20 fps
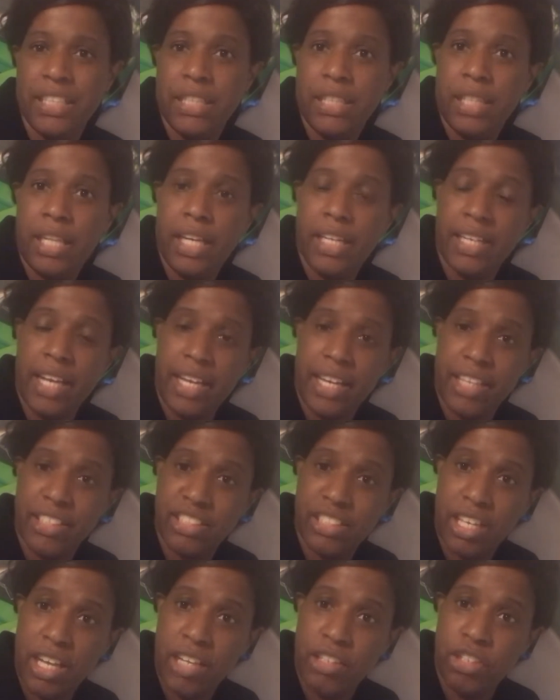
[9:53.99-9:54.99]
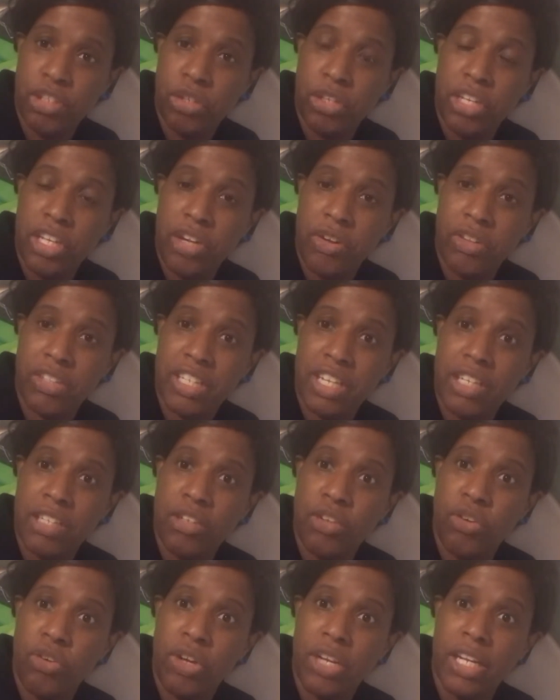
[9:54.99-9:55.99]
And like I said, you'll hear it in
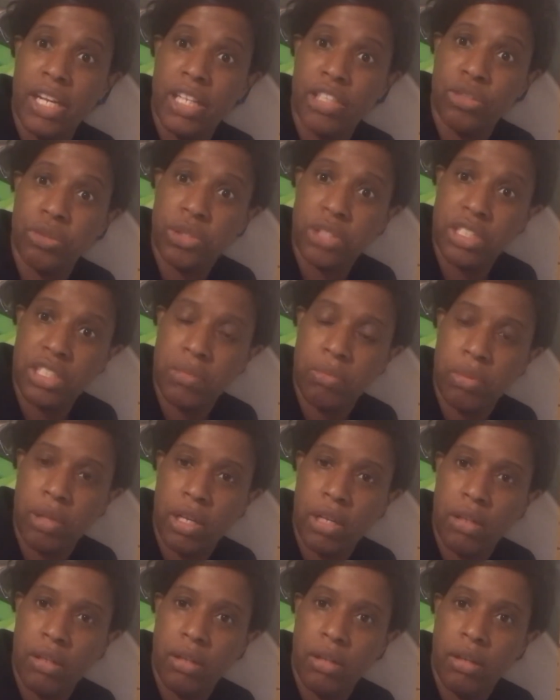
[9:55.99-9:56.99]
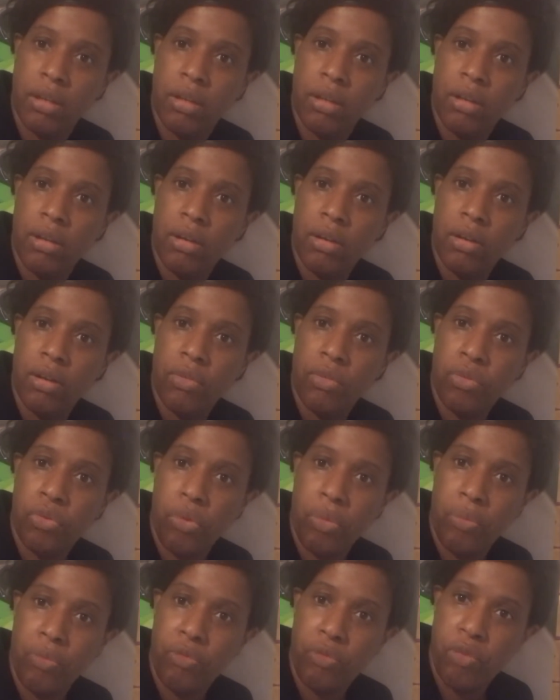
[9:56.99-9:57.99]
your electricity bill,
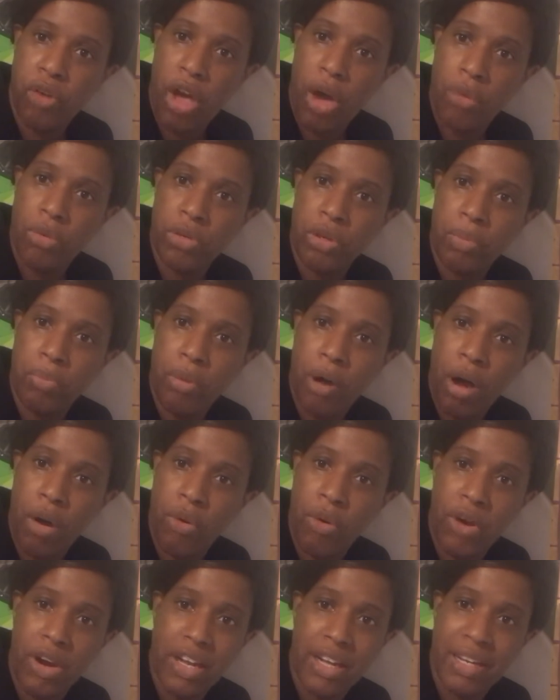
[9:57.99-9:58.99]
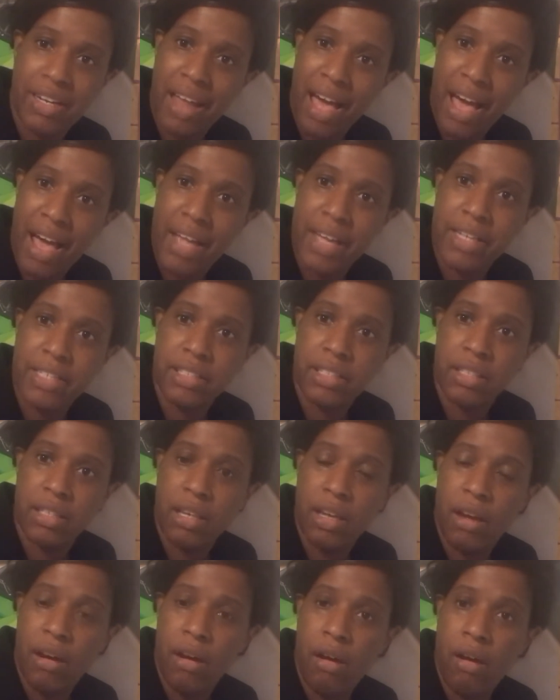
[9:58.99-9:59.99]
from Florida Power and Light,
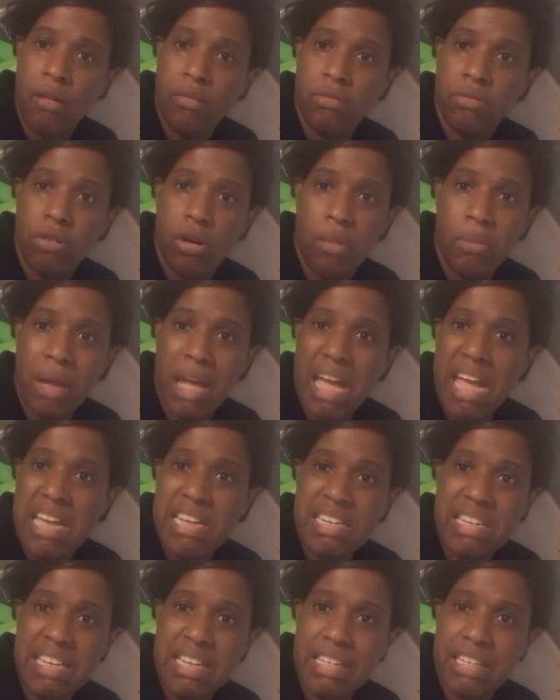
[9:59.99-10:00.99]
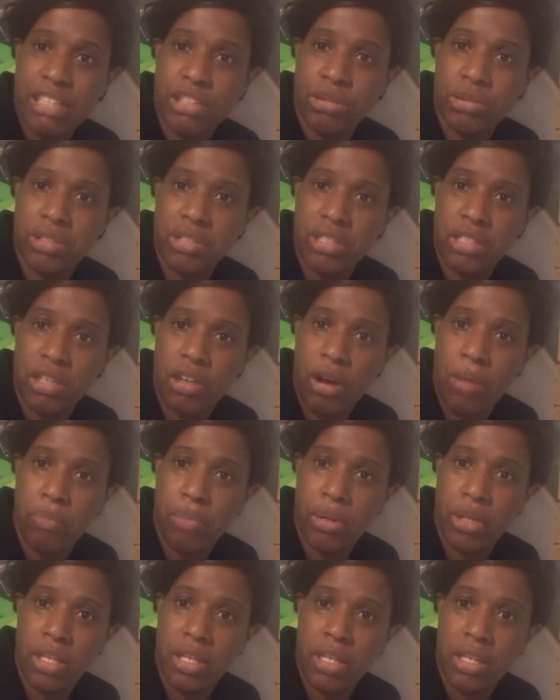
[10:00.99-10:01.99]
from any electricity
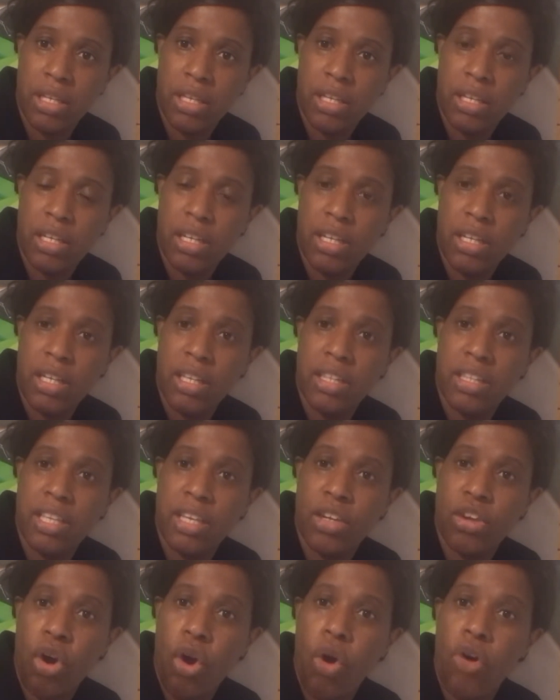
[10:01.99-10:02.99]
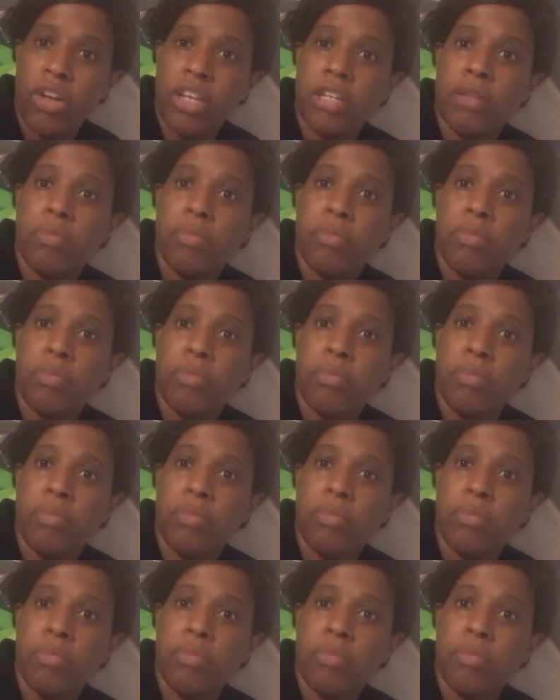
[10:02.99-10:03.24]
company, they call it